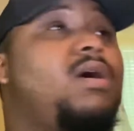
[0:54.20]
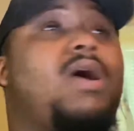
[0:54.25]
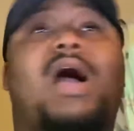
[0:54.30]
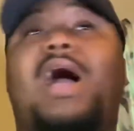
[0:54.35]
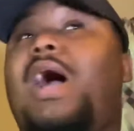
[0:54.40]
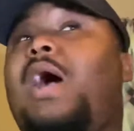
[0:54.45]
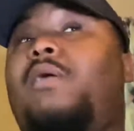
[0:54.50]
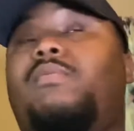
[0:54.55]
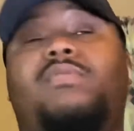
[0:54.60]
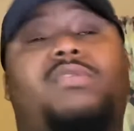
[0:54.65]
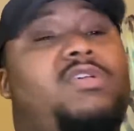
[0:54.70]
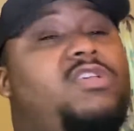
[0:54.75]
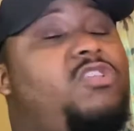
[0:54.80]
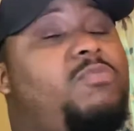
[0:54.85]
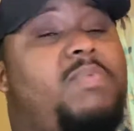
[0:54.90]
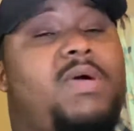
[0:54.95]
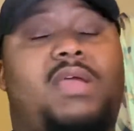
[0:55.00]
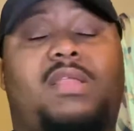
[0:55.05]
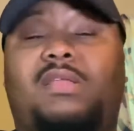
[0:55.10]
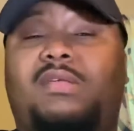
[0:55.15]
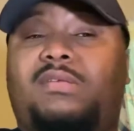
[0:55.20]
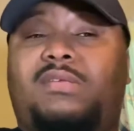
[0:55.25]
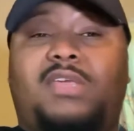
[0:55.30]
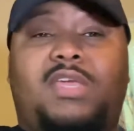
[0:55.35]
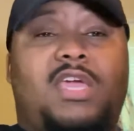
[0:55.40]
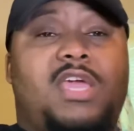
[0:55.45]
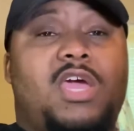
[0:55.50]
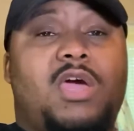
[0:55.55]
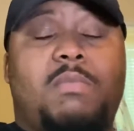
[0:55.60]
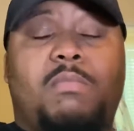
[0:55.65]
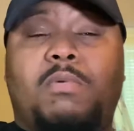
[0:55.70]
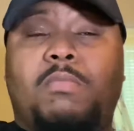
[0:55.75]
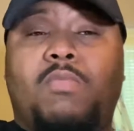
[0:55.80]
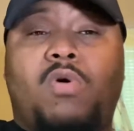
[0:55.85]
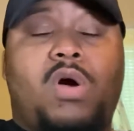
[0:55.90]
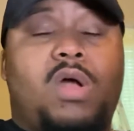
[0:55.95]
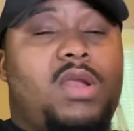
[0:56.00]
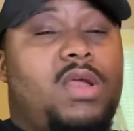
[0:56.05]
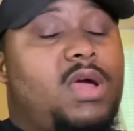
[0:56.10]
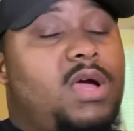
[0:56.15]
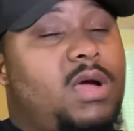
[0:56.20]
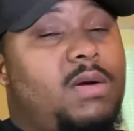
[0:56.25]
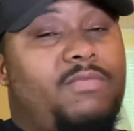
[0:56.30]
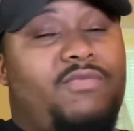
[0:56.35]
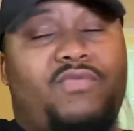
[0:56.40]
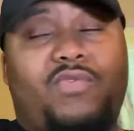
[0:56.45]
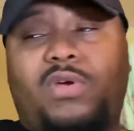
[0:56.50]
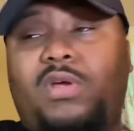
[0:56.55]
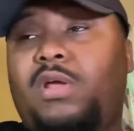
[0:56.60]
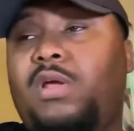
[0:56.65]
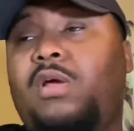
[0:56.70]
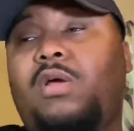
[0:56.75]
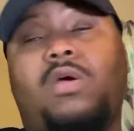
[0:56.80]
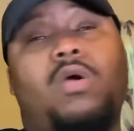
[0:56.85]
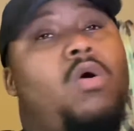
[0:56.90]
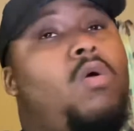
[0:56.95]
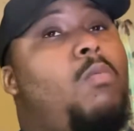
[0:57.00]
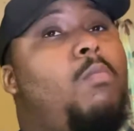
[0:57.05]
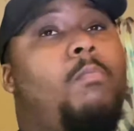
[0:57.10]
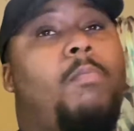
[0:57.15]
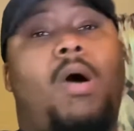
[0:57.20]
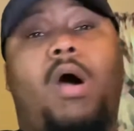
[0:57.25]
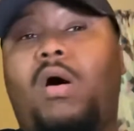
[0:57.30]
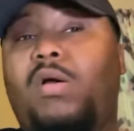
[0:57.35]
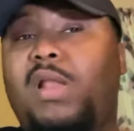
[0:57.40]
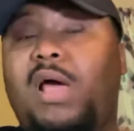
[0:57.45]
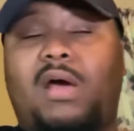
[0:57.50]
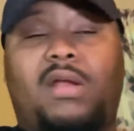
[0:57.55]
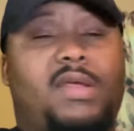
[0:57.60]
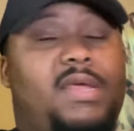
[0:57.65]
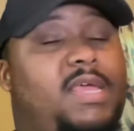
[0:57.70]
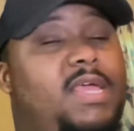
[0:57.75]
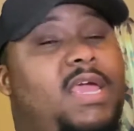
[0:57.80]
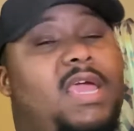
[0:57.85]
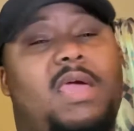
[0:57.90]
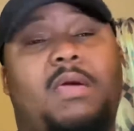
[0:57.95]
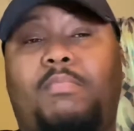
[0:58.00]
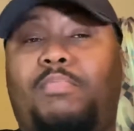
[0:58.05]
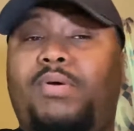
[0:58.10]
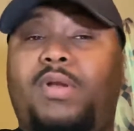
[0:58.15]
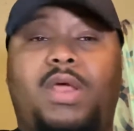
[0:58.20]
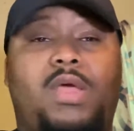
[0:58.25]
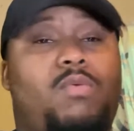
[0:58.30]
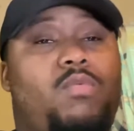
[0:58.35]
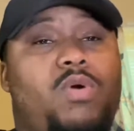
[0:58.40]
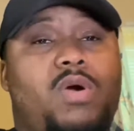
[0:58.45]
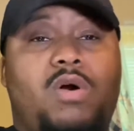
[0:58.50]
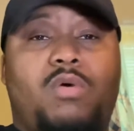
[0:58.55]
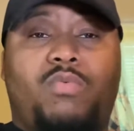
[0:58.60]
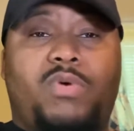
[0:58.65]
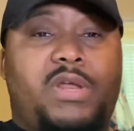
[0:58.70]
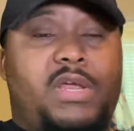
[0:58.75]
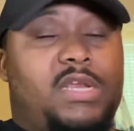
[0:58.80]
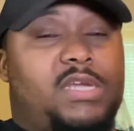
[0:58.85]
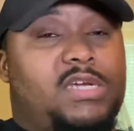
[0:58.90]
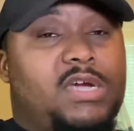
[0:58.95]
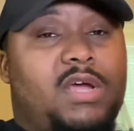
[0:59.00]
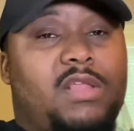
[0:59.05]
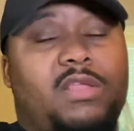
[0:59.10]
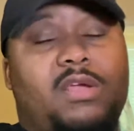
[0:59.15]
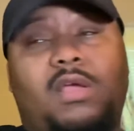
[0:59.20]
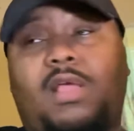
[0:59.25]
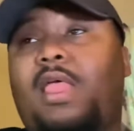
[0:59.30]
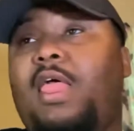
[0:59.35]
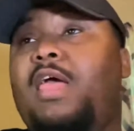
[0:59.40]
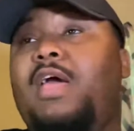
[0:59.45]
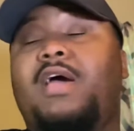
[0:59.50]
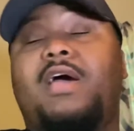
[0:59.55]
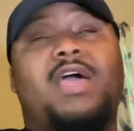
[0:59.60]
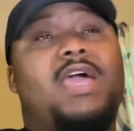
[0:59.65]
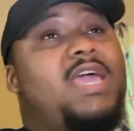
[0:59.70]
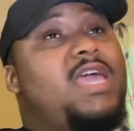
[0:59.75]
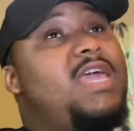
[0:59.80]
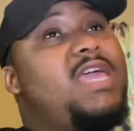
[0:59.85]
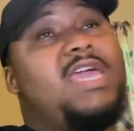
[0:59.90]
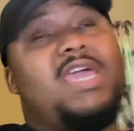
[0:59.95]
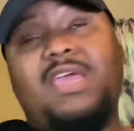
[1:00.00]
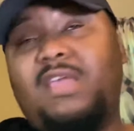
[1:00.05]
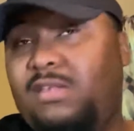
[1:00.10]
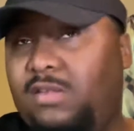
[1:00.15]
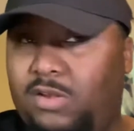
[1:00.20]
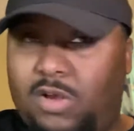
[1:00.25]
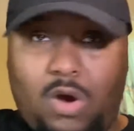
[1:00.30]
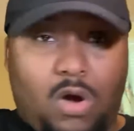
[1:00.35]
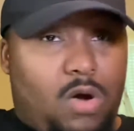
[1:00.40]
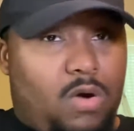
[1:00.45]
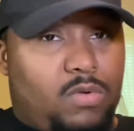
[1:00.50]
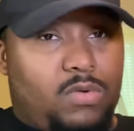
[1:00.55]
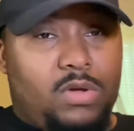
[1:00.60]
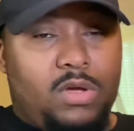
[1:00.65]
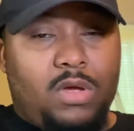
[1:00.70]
I was expecting to see him and Marlon Humphrey ball out again, play well with each other. He's gone.